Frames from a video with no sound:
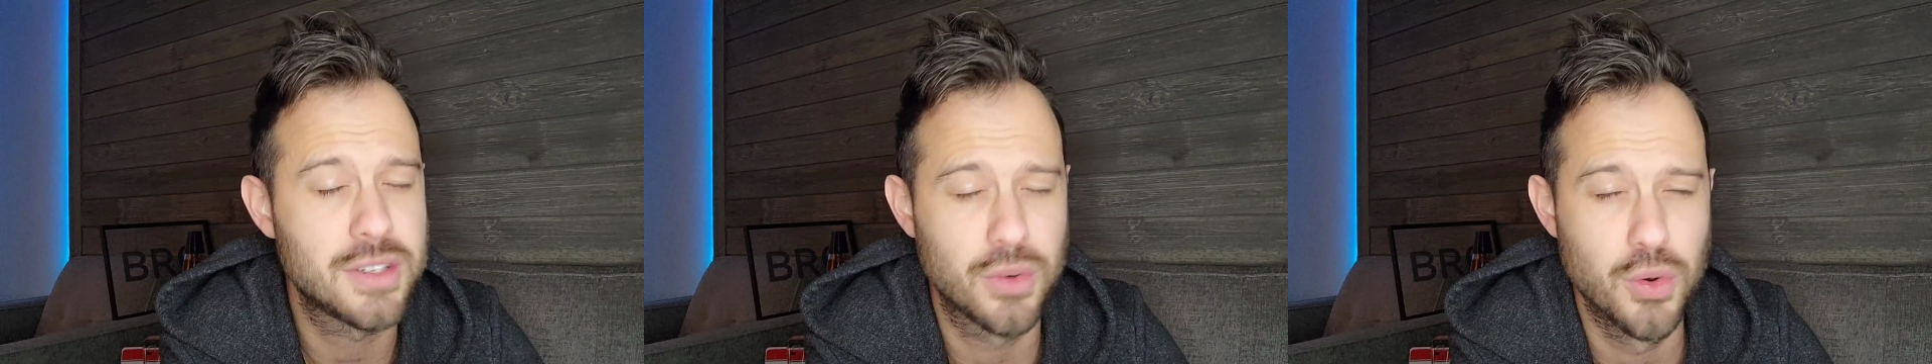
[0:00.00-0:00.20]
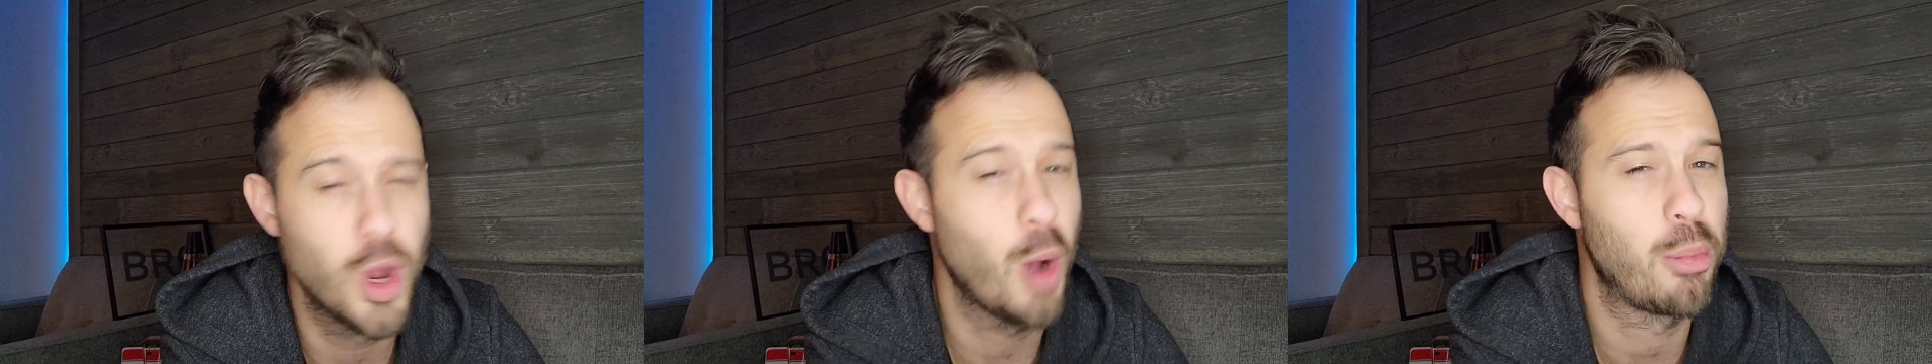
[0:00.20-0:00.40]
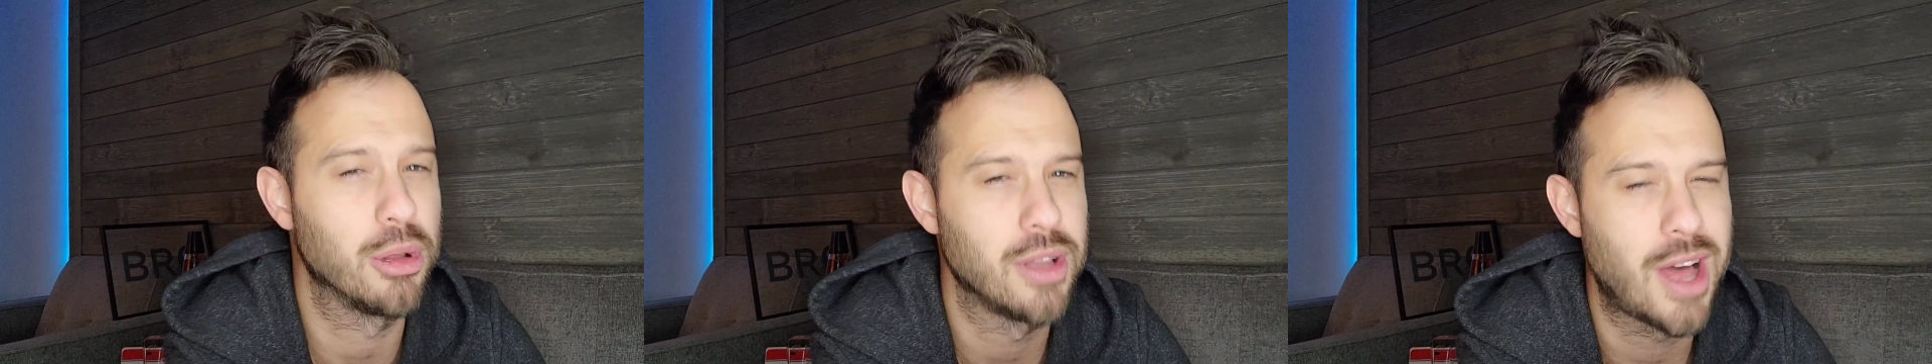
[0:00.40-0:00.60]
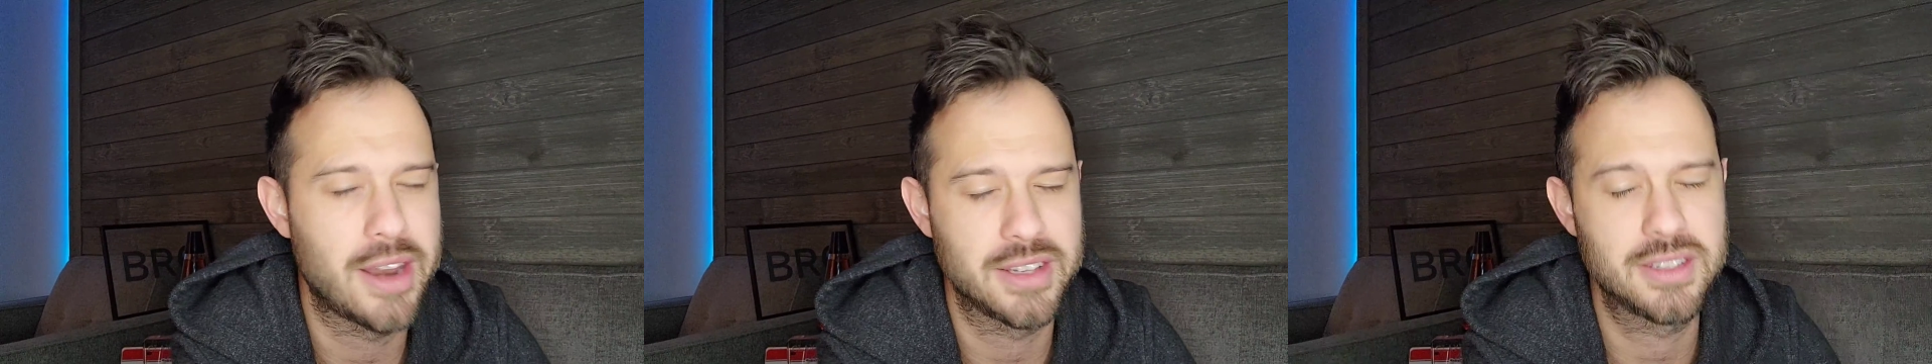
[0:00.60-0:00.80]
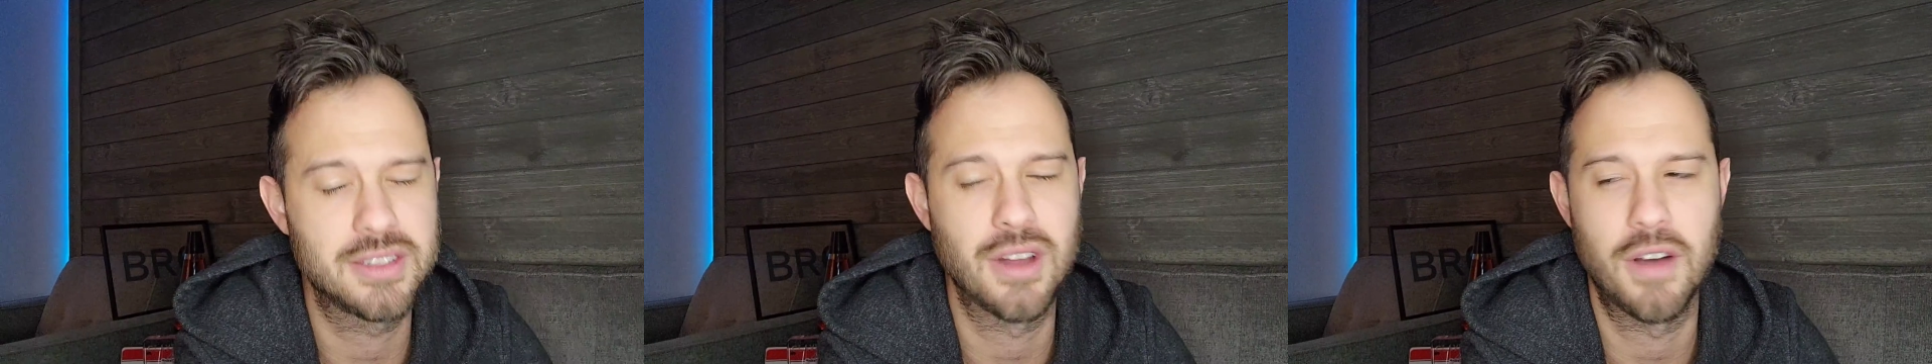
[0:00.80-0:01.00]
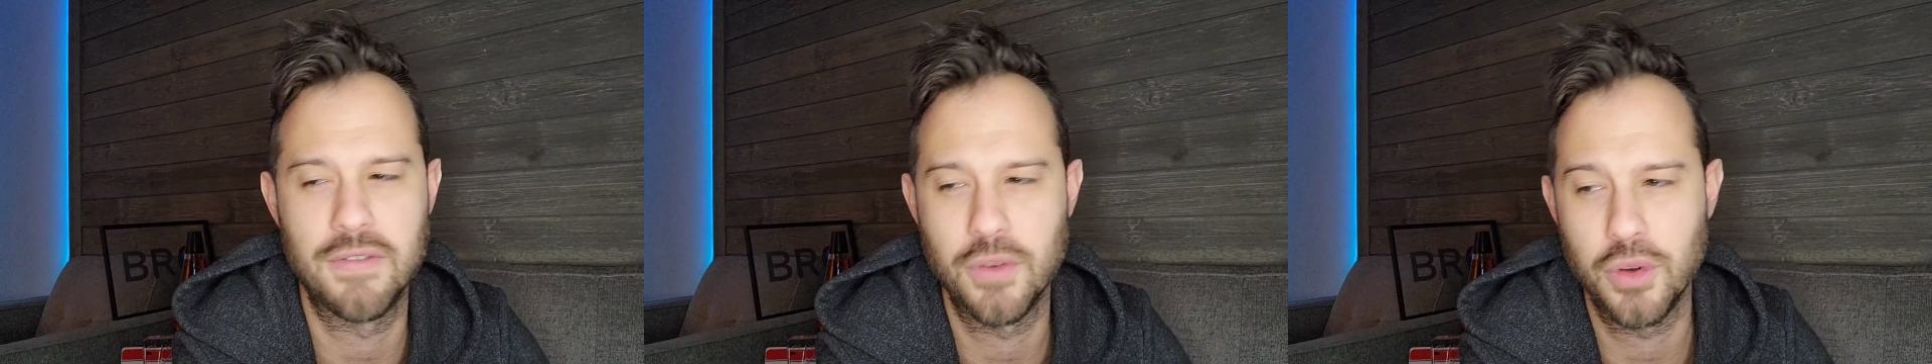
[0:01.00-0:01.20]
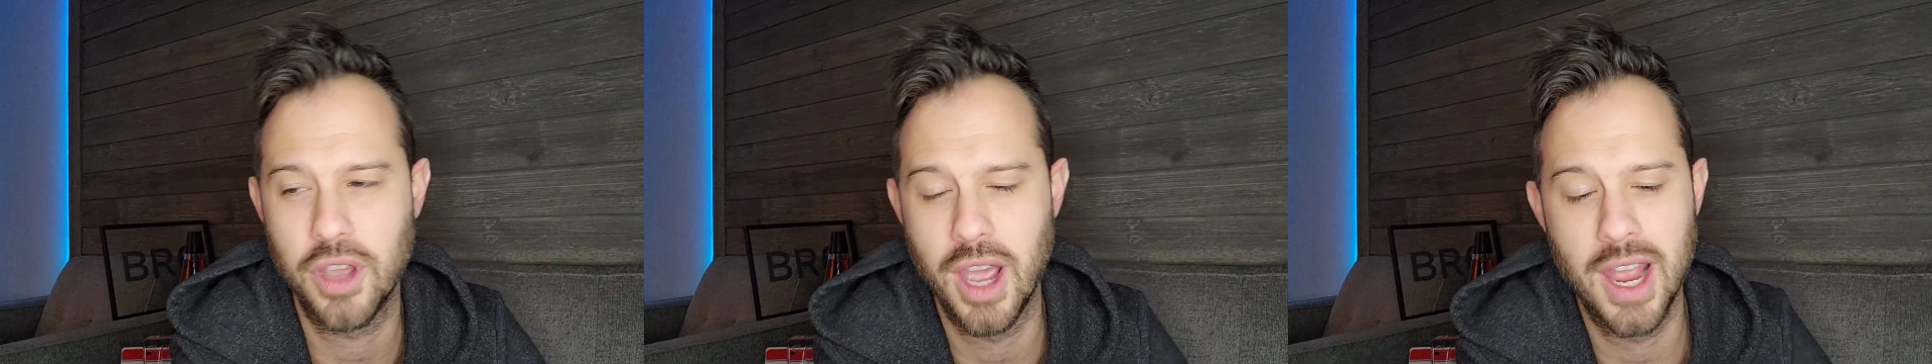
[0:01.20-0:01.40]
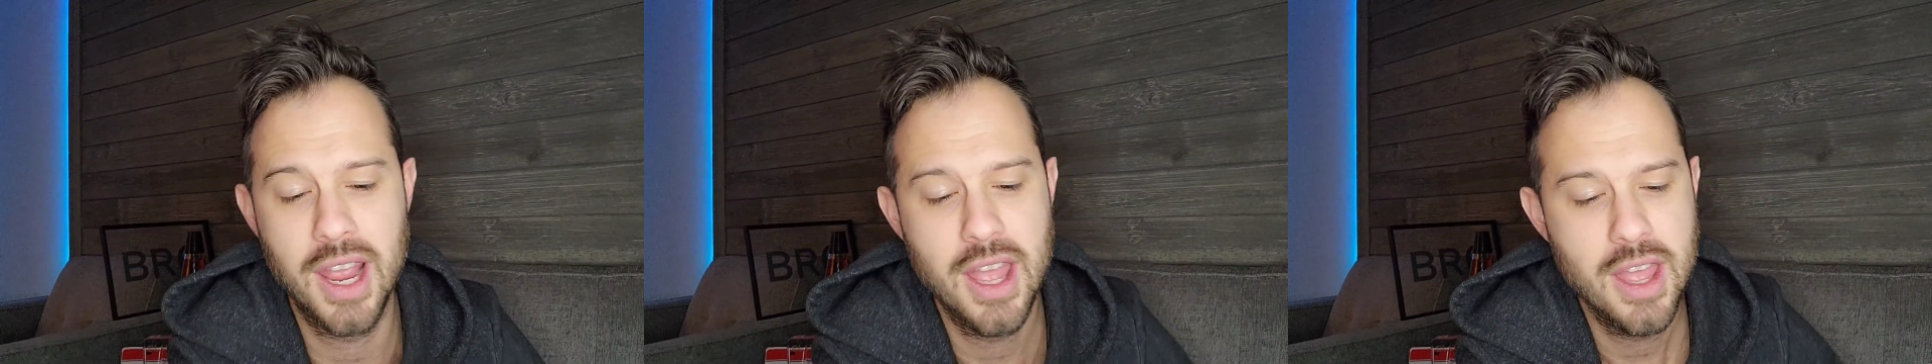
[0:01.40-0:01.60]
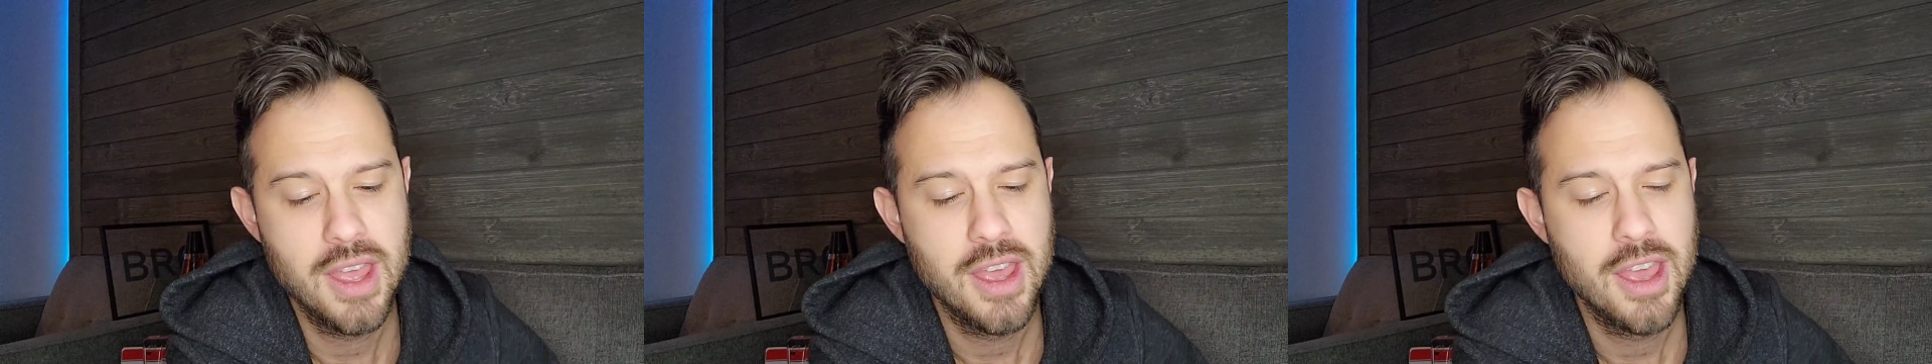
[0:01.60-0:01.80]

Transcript: screwed up a lot of stuff, okay?